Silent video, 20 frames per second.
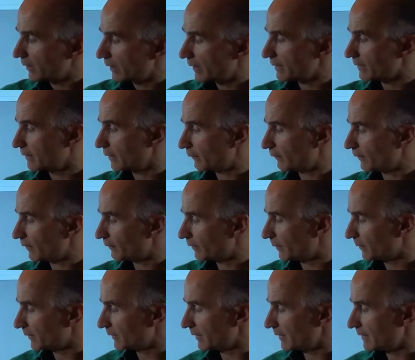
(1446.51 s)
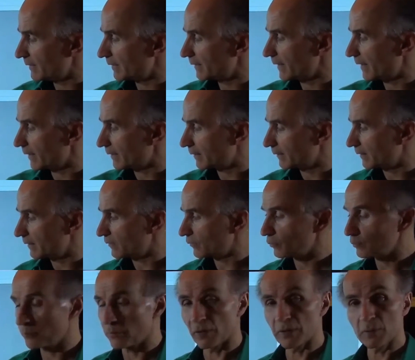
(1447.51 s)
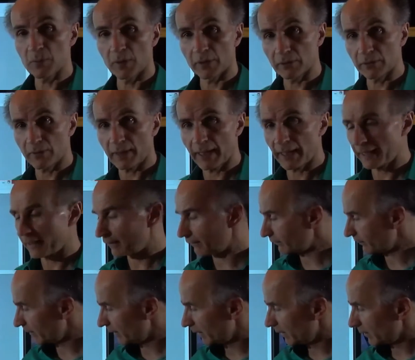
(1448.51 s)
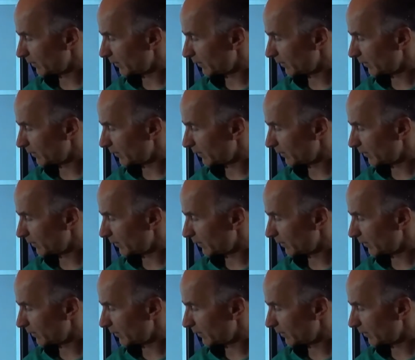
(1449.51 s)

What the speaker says: is different from the DC that these 2 points want to have,